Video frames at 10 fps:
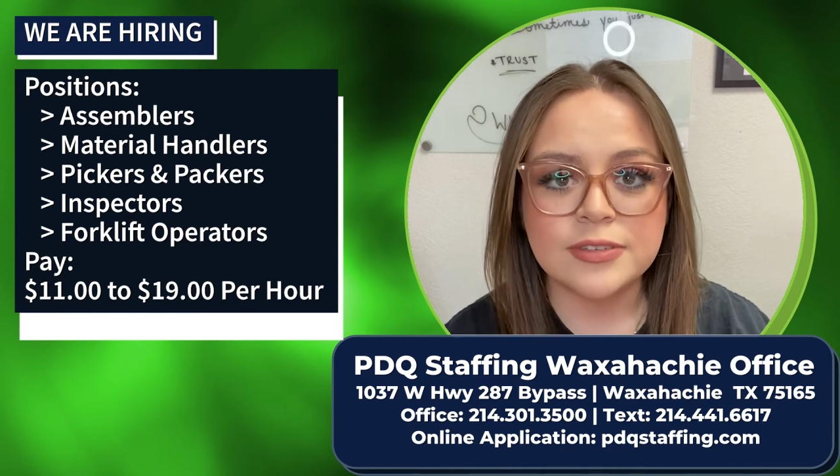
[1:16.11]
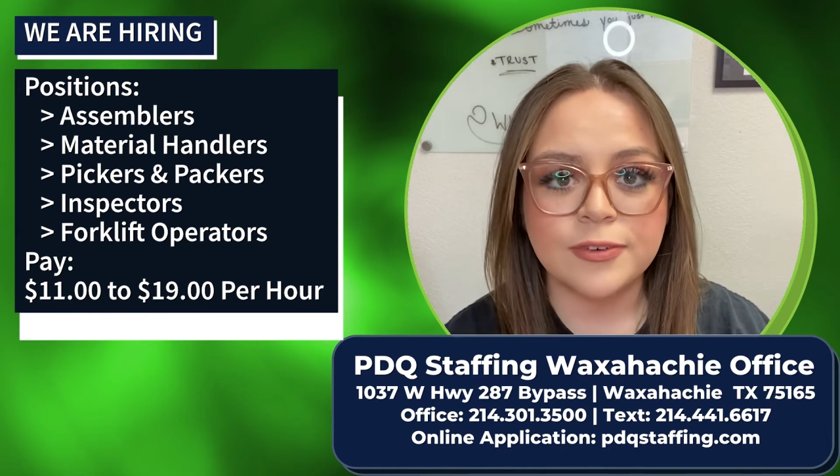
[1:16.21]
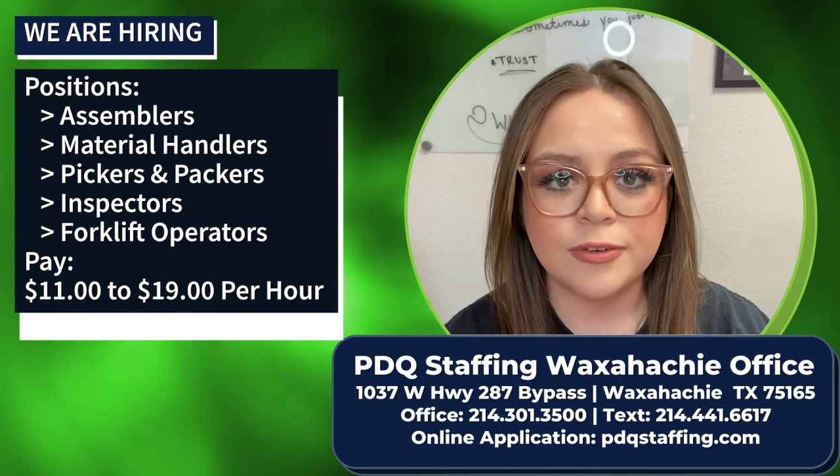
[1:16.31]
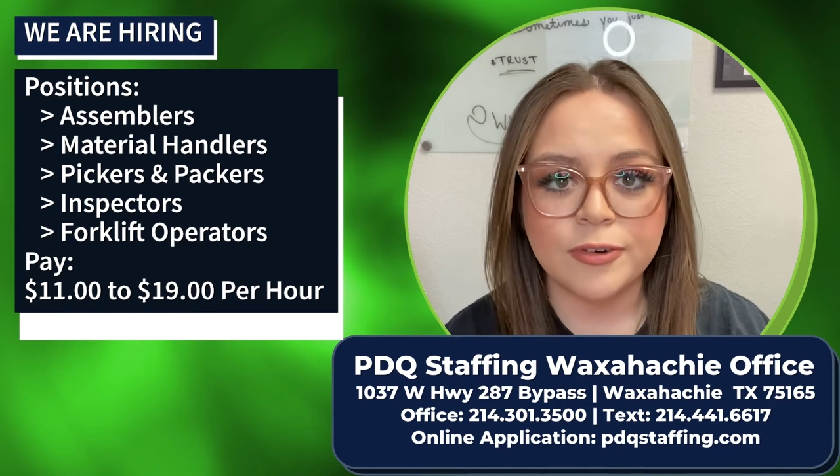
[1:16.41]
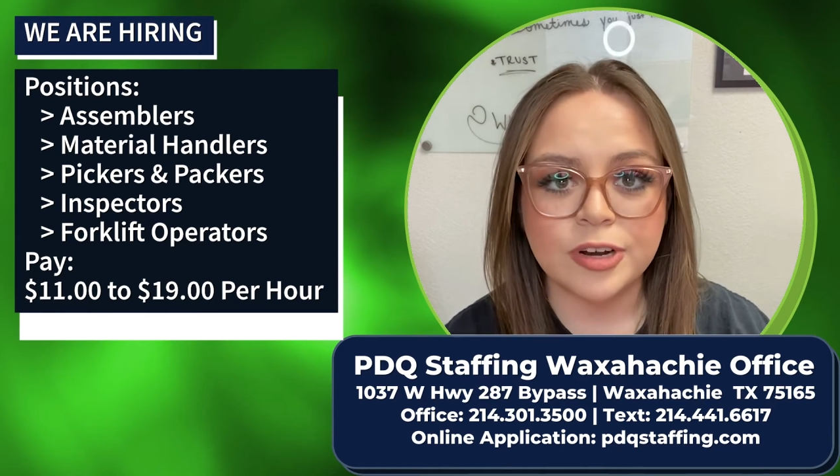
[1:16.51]

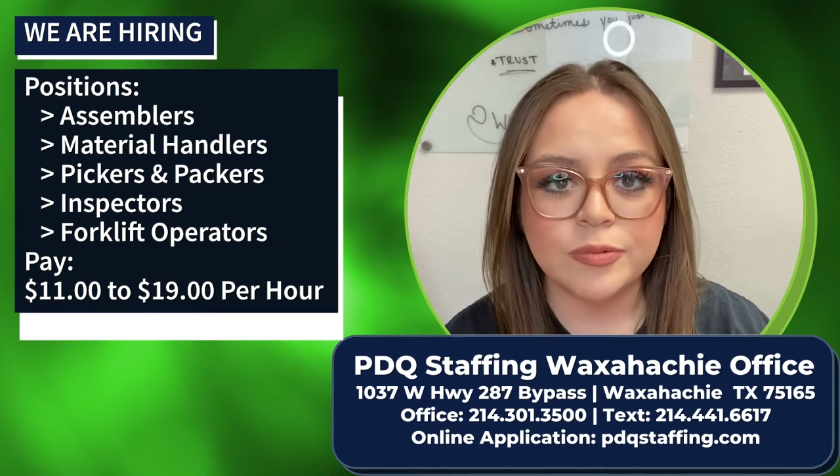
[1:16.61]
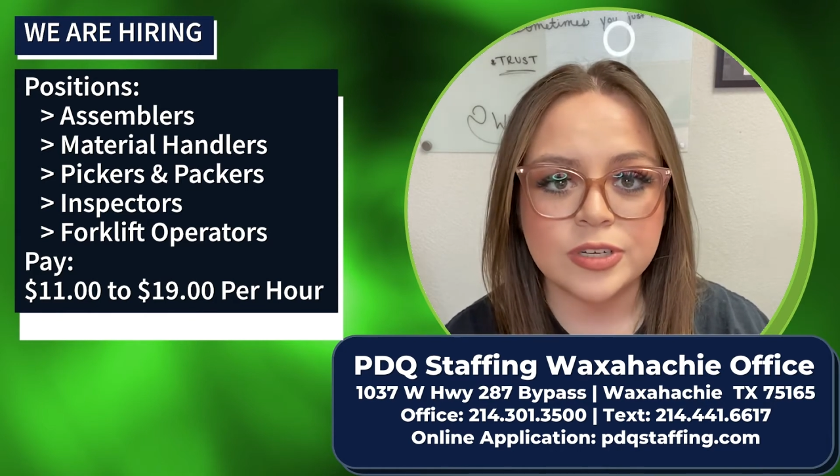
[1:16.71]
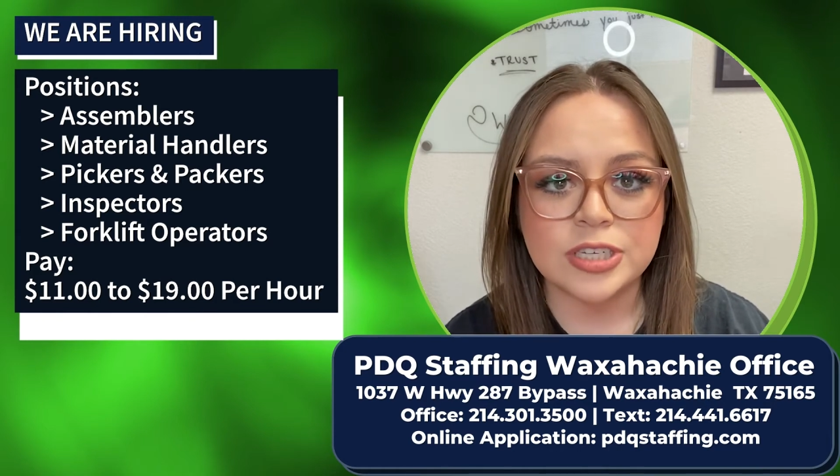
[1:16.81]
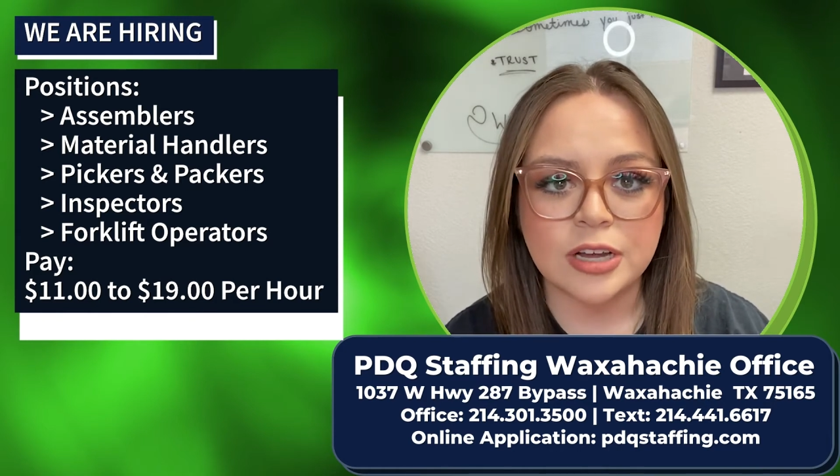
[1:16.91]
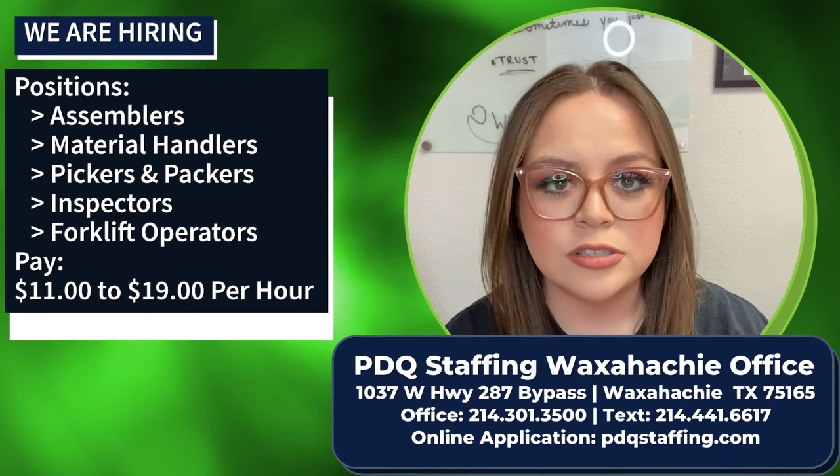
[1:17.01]
feel free to
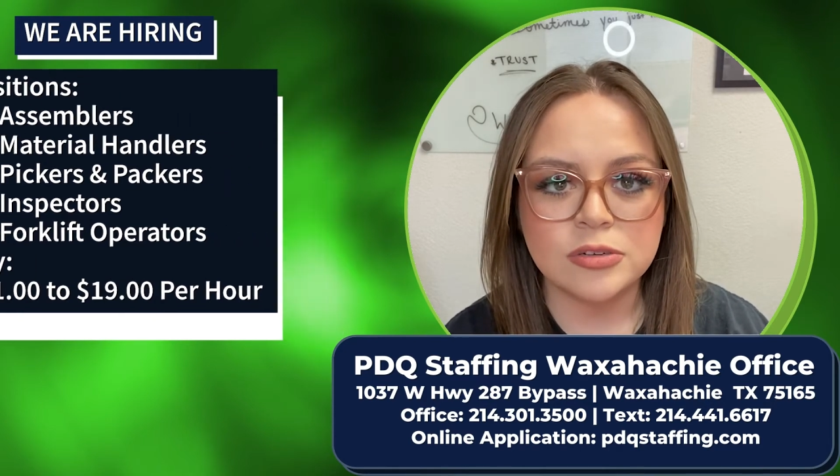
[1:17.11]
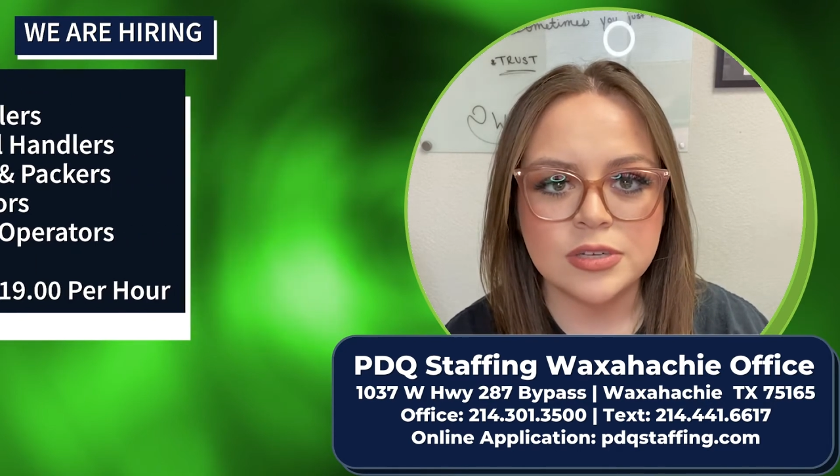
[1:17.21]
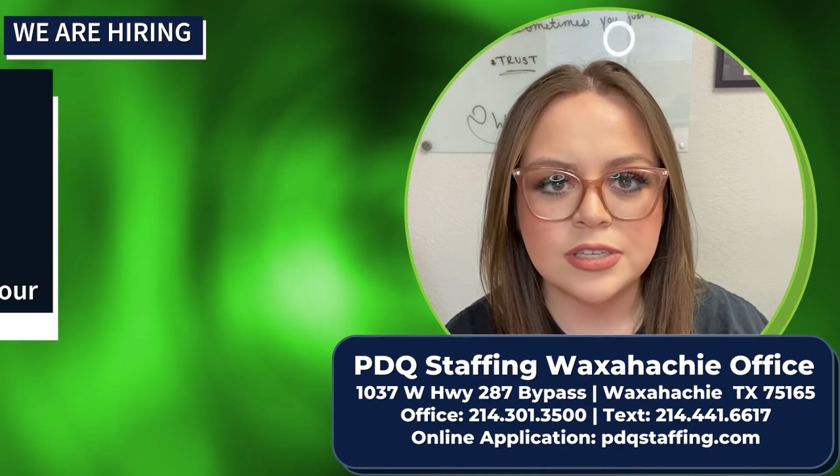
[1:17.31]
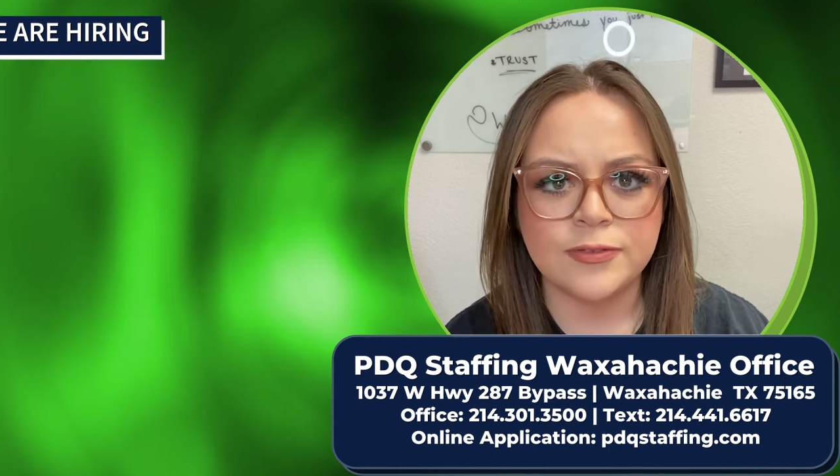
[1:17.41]
reach out to us.